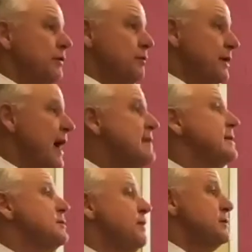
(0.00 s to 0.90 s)
The
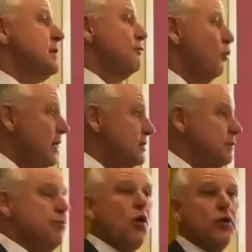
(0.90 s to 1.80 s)
Podgaiskis spent several weeks
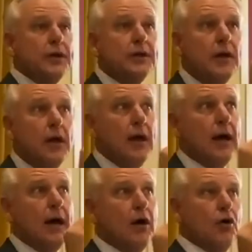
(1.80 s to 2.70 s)
in Poland
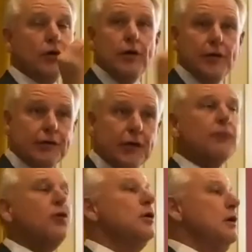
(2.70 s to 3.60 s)
earlier this
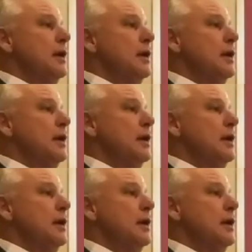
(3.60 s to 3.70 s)
summer.